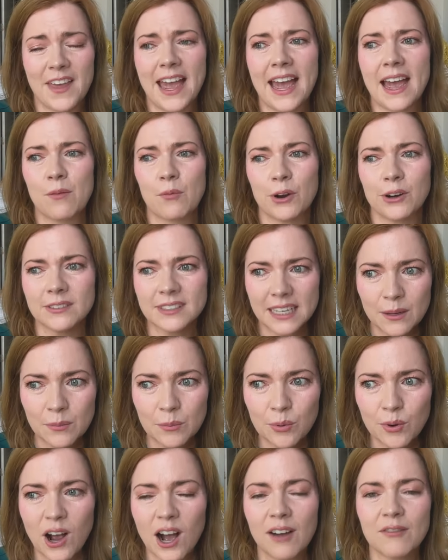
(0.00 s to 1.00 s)
that whereas
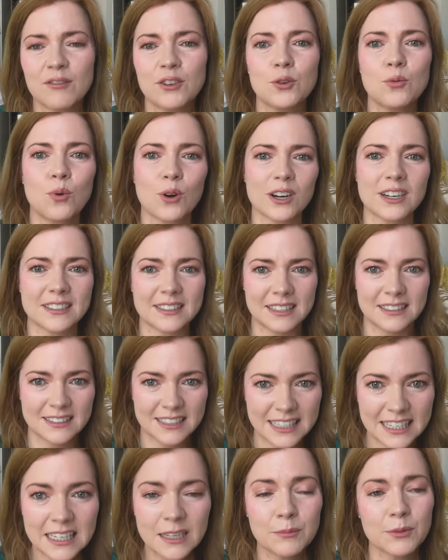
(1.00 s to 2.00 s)
improv you work as a
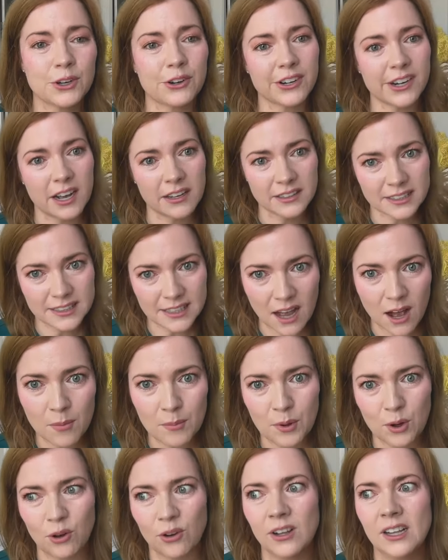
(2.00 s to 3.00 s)
team you're an
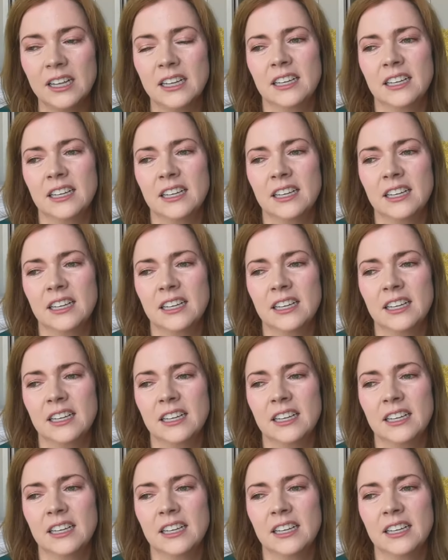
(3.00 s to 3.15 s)
ensemble